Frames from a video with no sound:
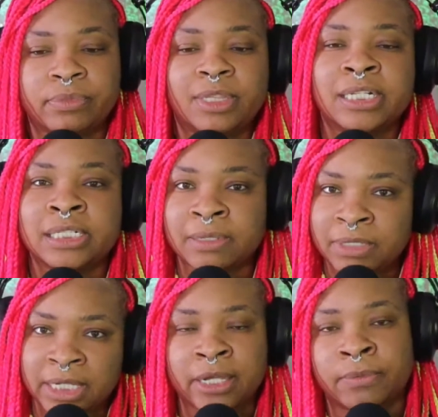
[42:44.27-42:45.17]
Something
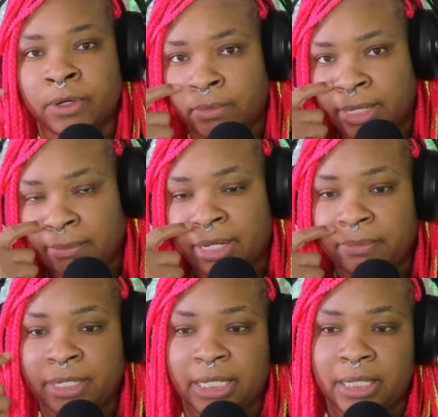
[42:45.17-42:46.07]
like a roadmap might
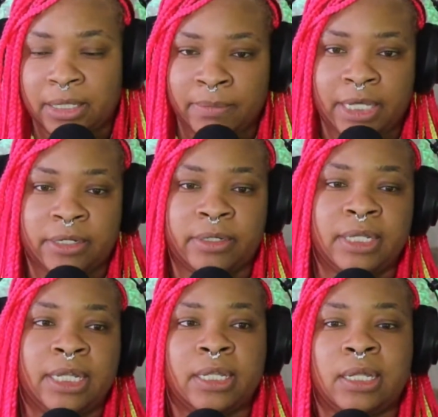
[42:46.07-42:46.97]
be better.
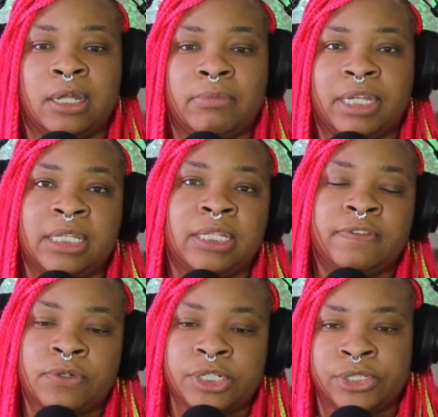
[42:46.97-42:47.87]
And then,
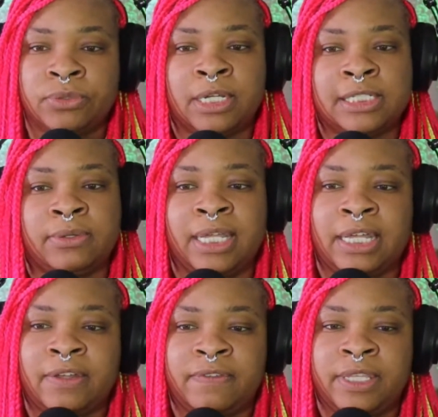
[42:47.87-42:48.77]
of course, you also
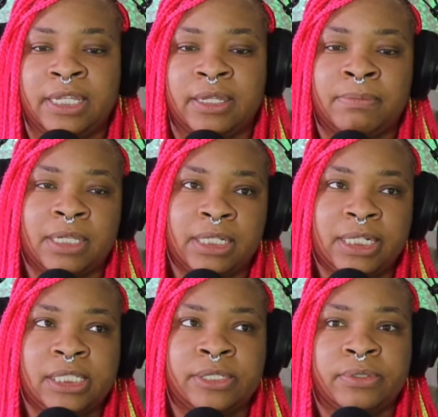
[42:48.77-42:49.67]
have the ability
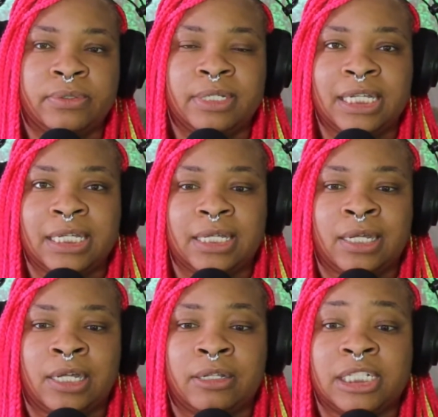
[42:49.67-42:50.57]
to,
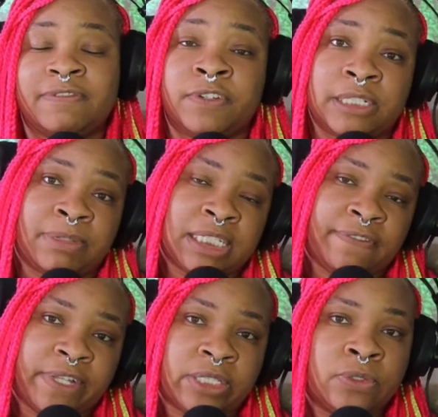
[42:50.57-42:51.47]
for
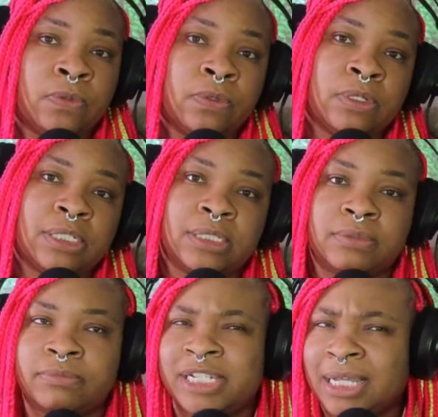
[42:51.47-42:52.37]
specific tools,
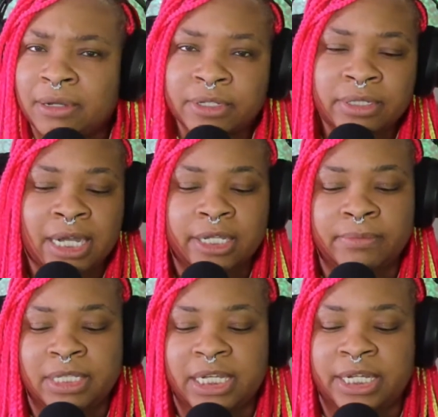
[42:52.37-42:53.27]
check out their
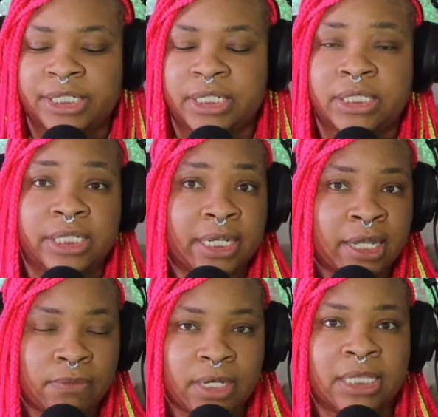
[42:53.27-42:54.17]
documentation, check
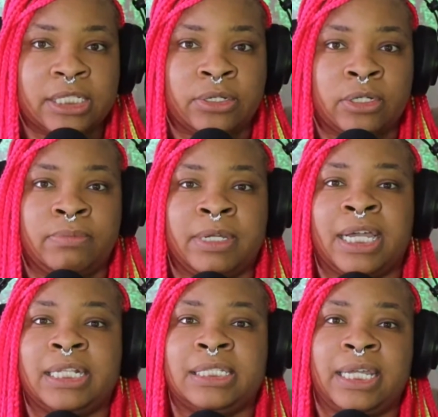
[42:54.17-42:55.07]
out what kind of startup
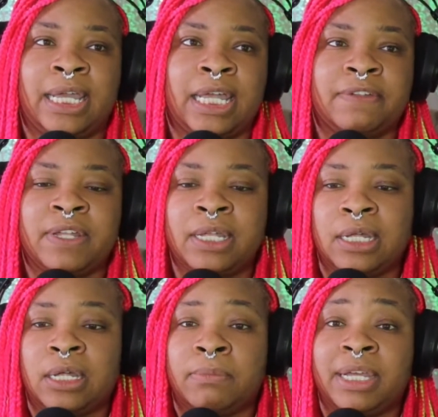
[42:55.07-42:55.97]
guides they have.
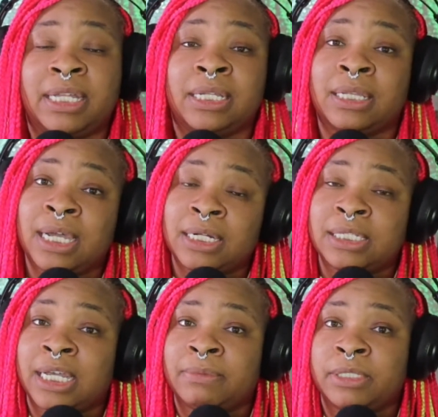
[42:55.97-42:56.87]
And a lot of
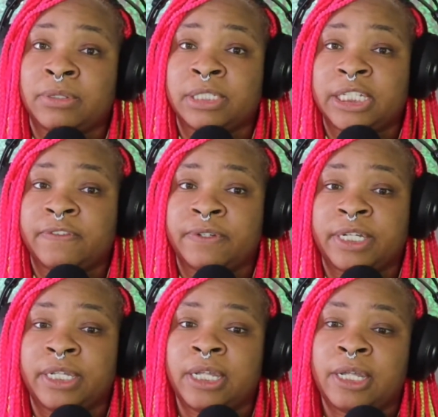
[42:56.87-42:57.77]
times, those
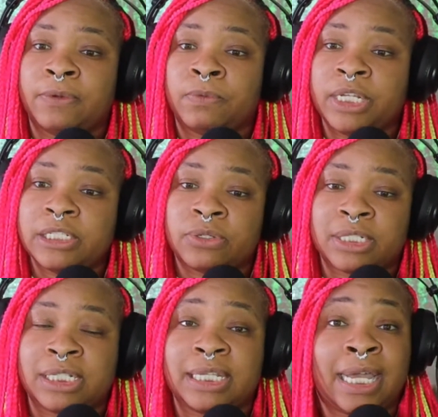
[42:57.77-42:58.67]
different
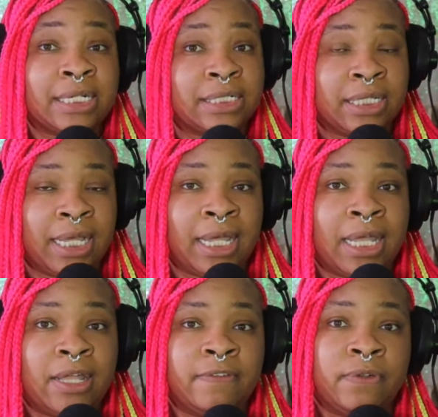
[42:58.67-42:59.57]
resources actually
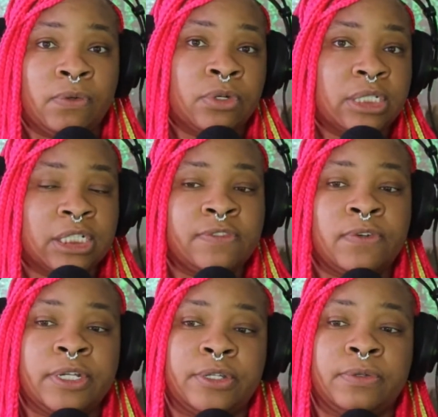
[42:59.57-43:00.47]
have courses
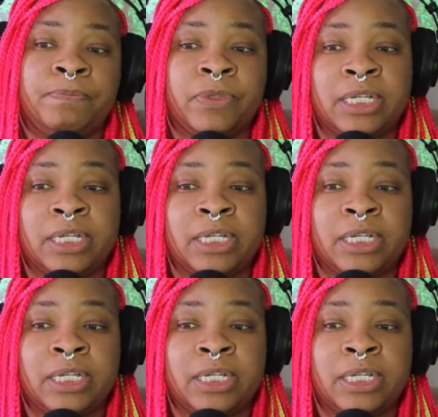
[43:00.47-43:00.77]
for you.